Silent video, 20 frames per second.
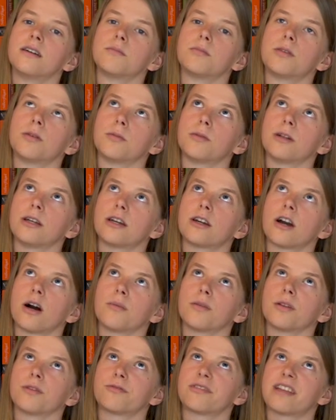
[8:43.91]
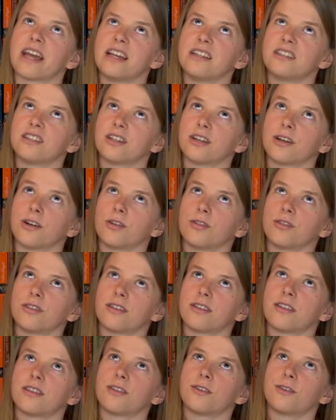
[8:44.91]
probably a couple of days ago,
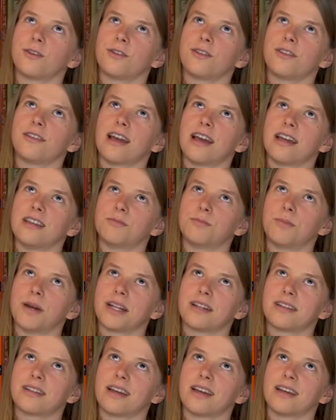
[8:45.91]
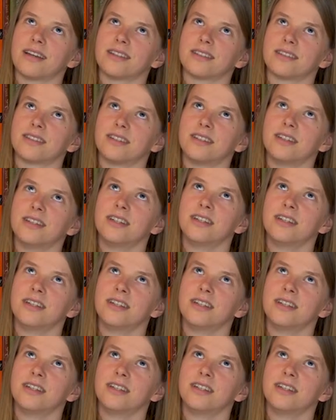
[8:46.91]
did the good days, bad days